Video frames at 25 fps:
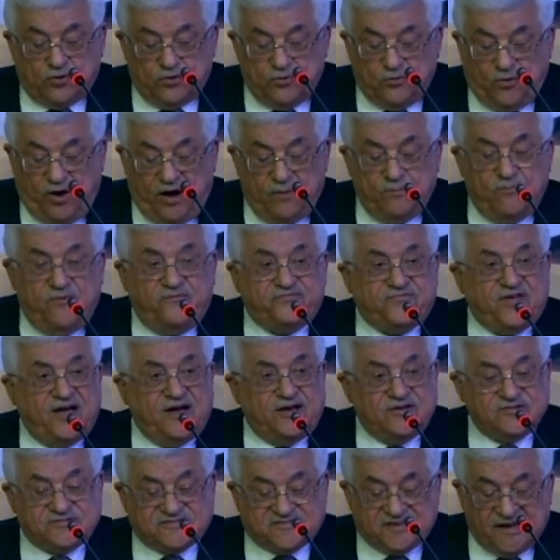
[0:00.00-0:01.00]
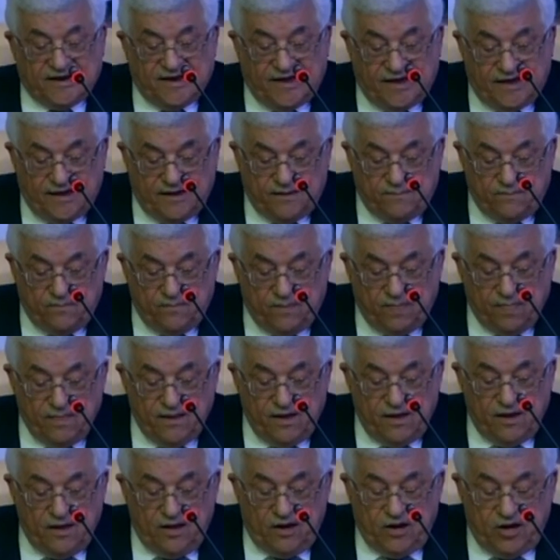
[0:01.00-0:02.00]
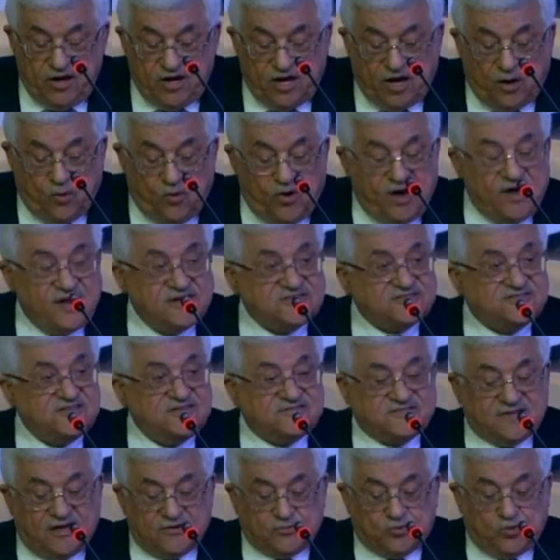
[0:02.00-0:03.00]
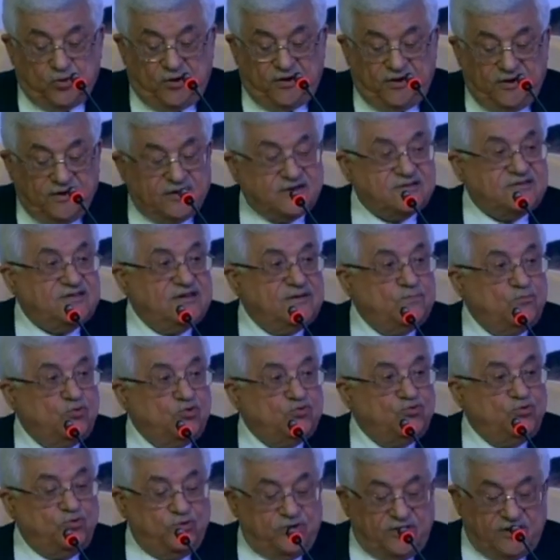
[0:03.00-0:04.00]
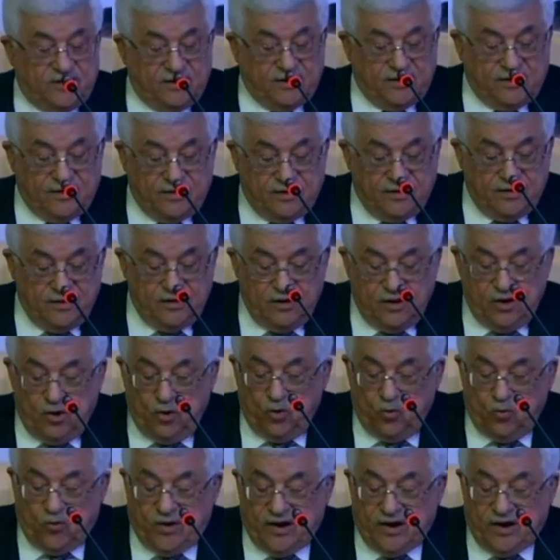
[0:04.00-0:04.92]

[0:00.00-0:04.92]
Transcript: It's the key to peace, the centermost of our Palestinian cities,